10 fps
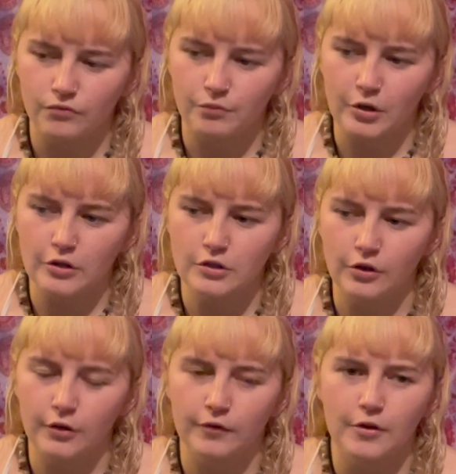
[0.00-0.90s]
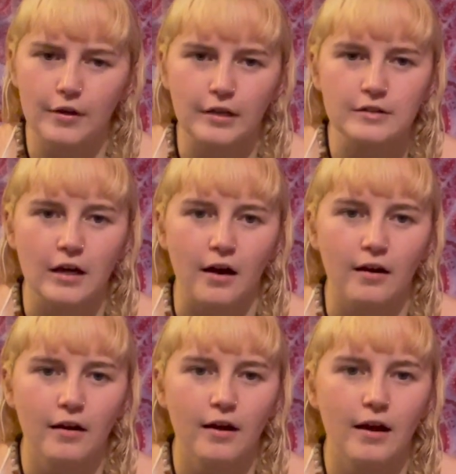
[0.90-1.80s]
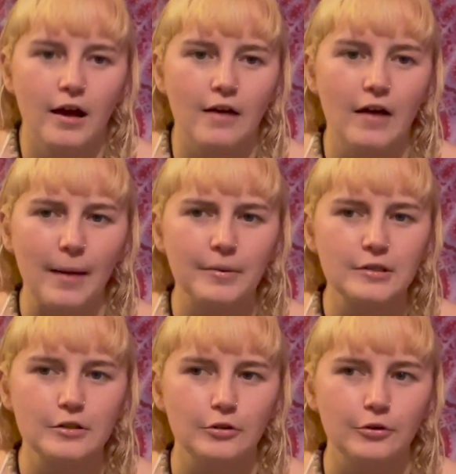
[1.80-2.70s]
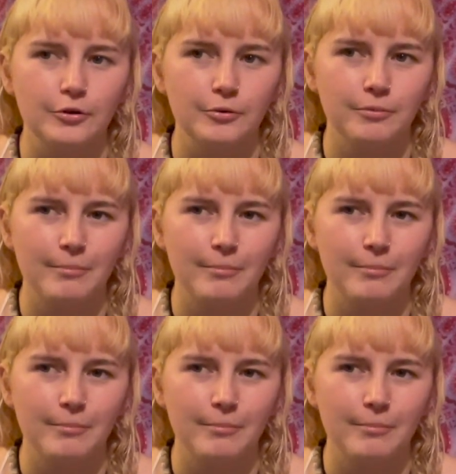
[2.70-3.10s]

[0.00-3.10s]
Because a lot of the things that have happened to you